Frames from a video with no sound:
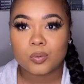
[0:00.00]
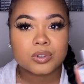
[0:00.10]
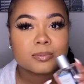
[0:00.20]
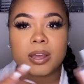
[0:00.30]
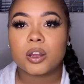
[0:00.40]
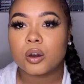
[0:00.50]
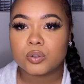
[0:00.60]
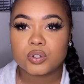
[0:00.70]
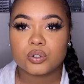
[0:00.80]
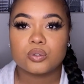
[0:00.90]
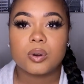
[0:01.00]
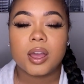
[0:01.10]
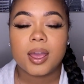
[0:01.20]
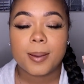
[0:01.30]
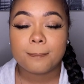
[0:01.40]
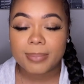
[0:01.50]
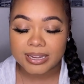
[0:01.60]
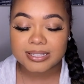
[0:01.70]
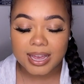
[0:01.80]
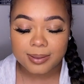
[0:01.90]
was my go-to
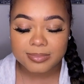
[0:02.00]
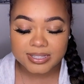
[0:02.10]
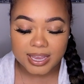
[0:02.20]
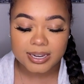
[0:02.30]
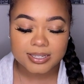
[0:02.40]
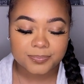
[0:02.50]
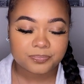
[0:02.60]
bedtime scent.